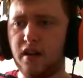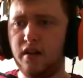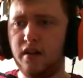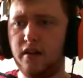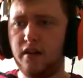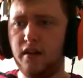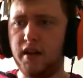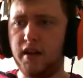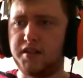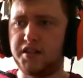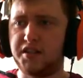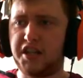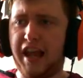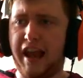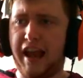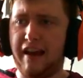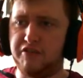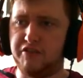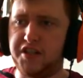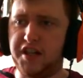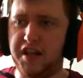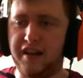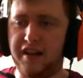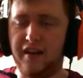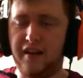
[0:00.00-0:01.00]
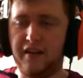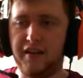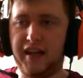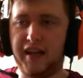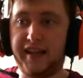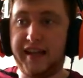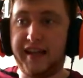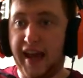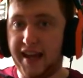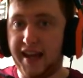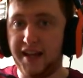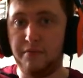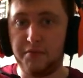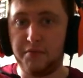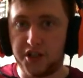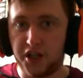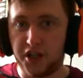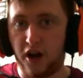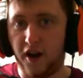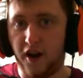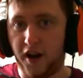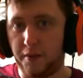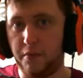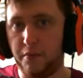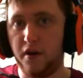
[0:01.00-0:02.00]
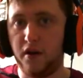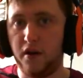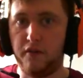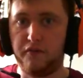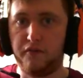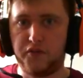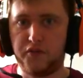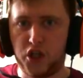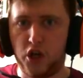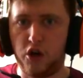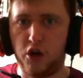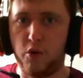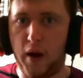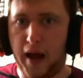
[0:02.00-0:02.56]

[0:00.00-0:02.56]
it's counting game time of 2